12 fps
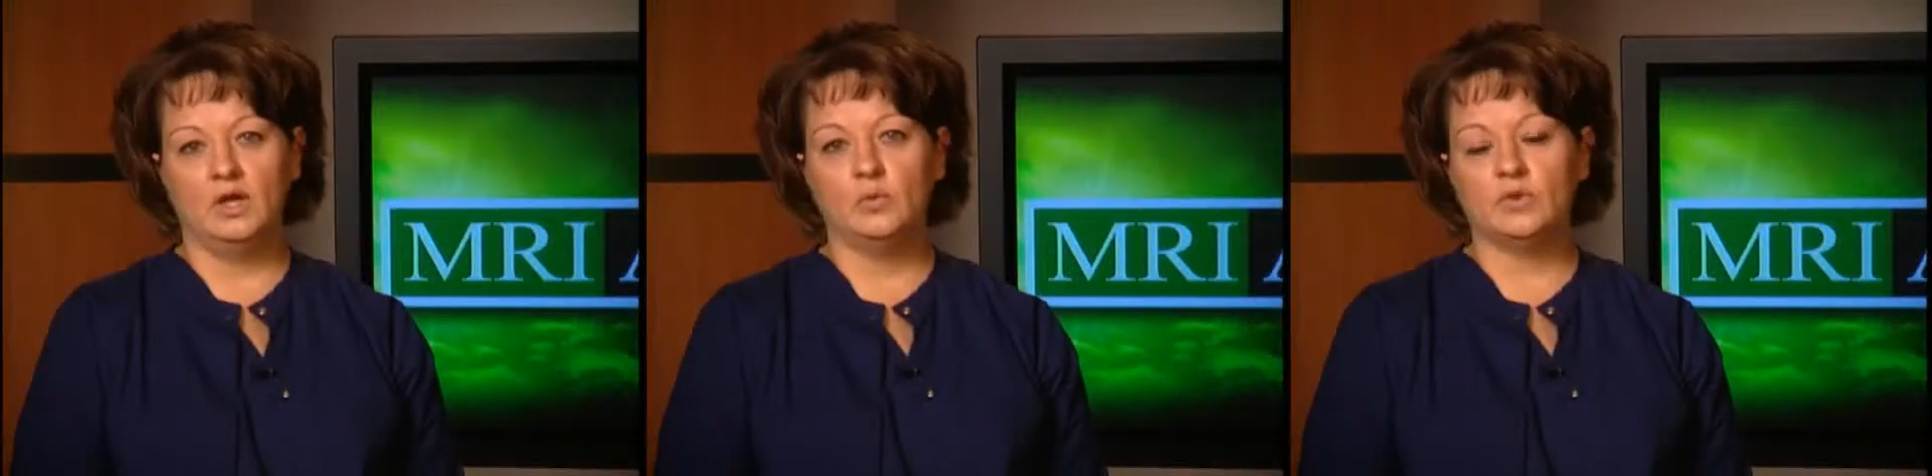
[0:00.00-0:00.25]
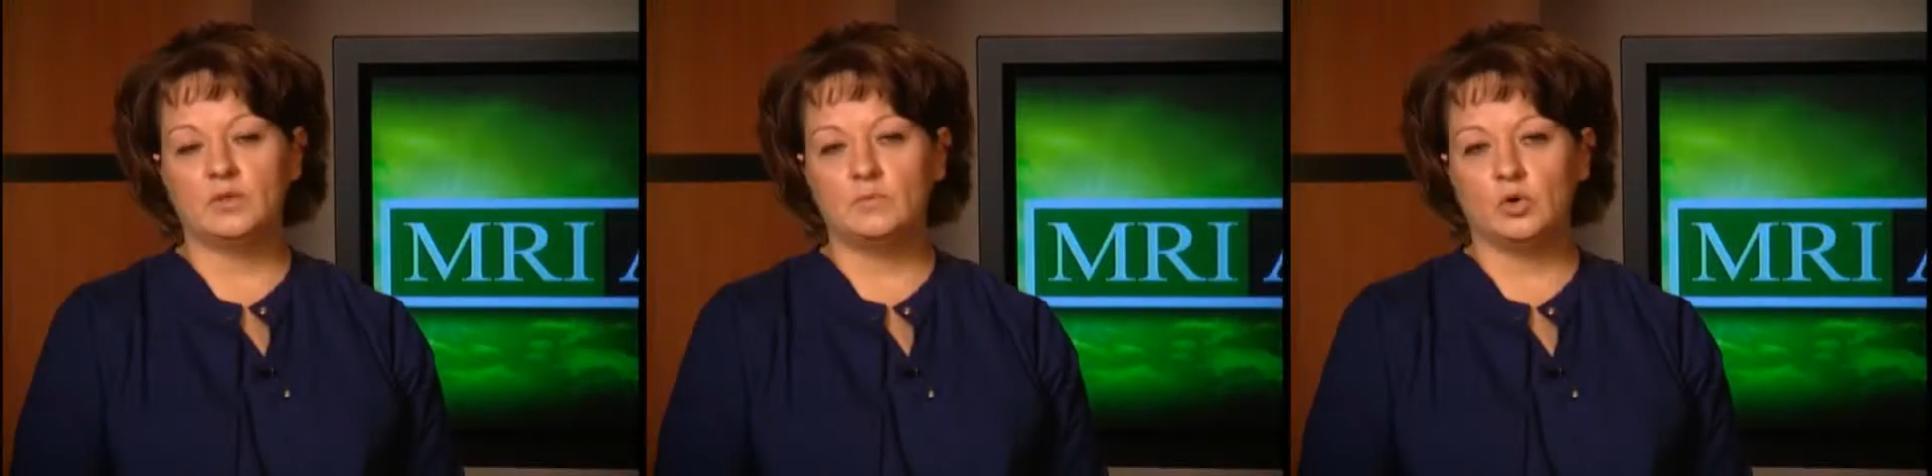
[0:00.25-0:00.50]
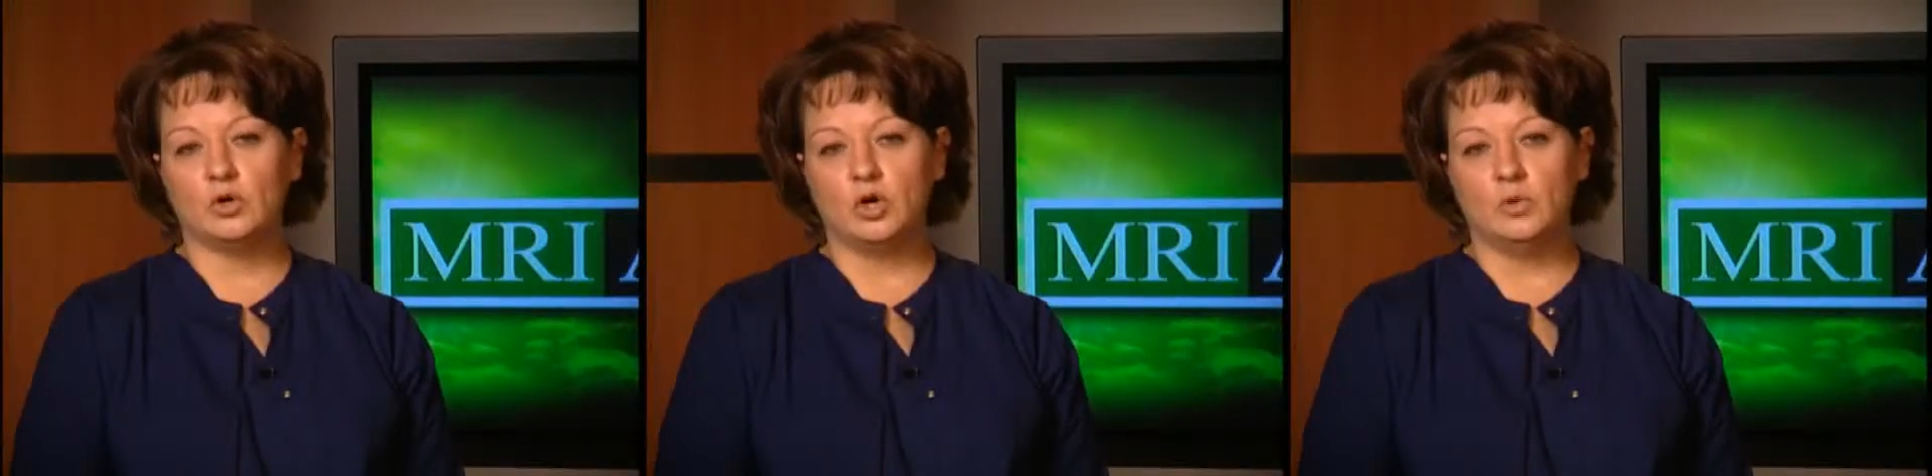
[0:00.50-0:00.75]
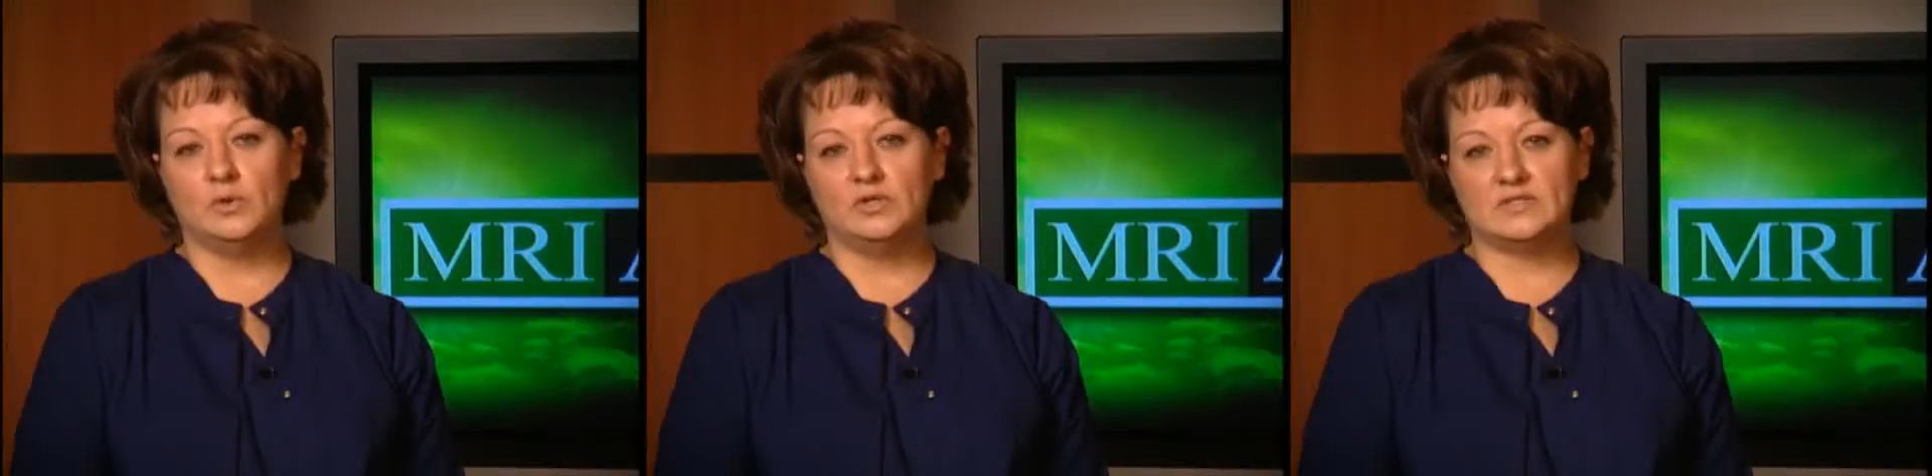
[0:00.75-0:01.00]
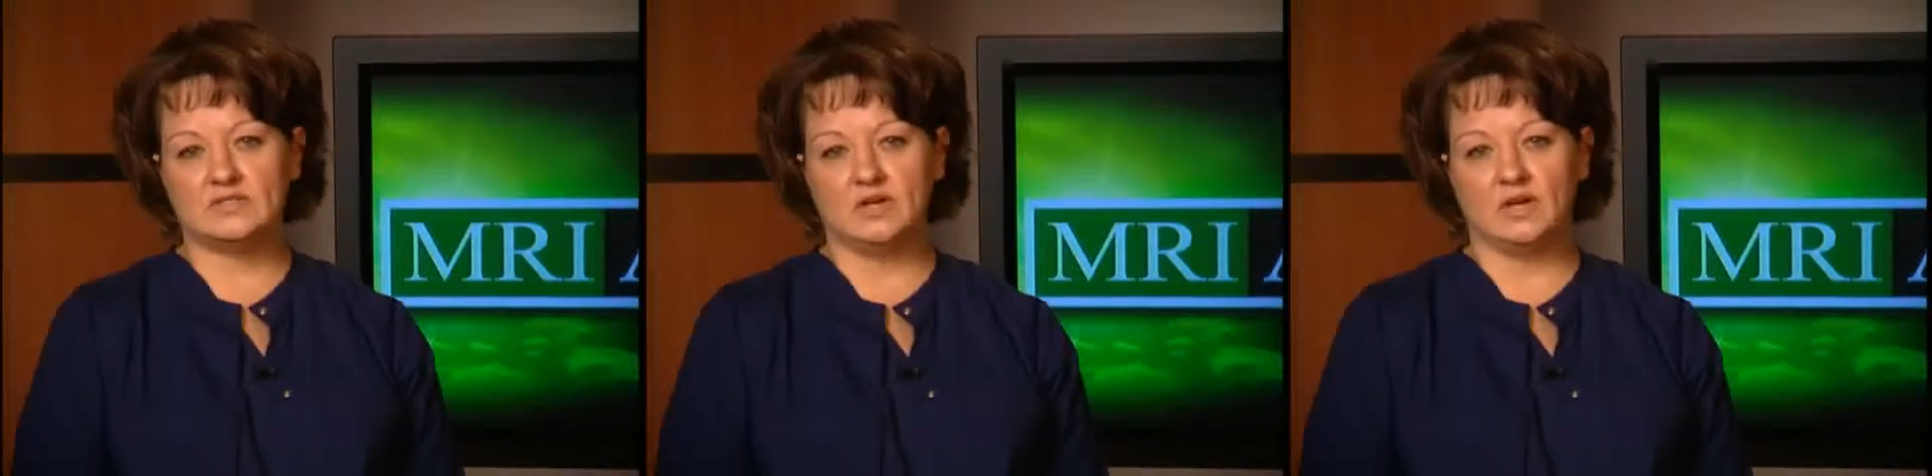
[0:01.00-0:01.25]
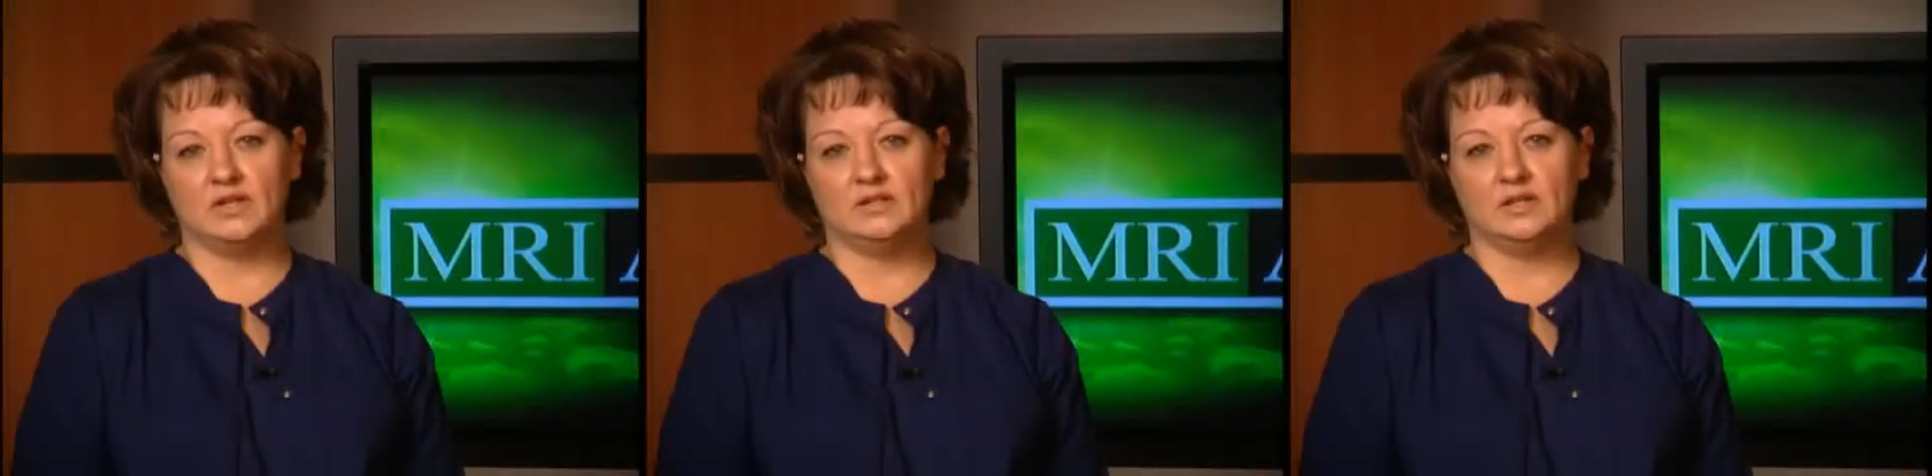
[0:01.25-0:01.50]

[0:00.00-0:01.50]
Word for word: with a more open design